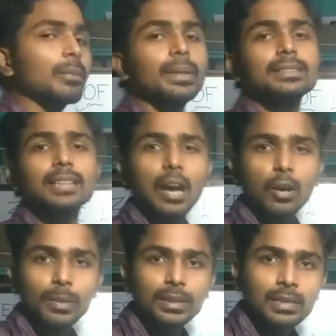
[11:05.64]
of x is
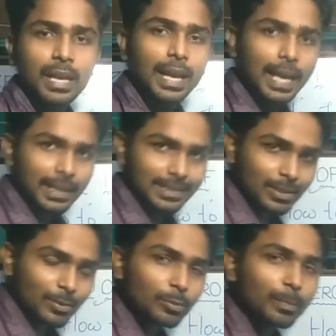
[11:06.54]
how much? X
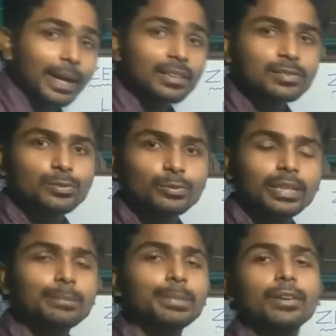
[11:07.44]
is equal to minus 2,
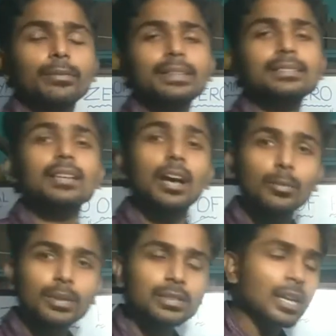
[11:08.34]
then p of x is how
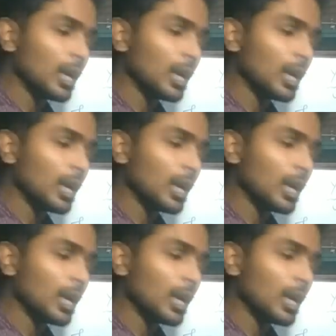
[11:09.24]
much?